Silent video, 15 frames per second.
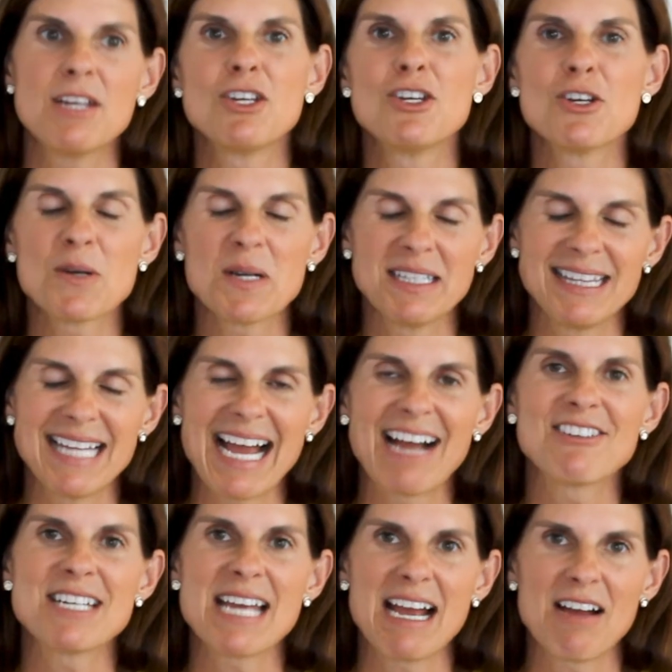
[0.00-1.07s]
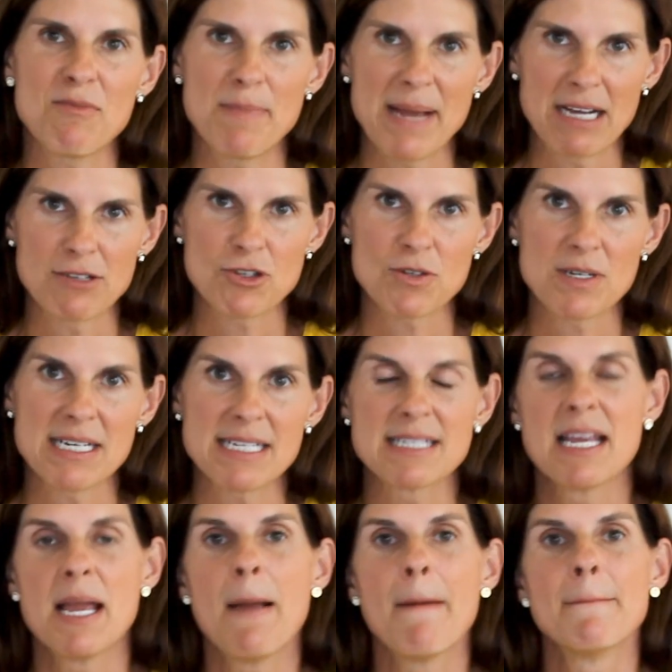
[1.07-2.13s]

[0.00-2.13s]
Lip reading: You're allowed to have boundaries.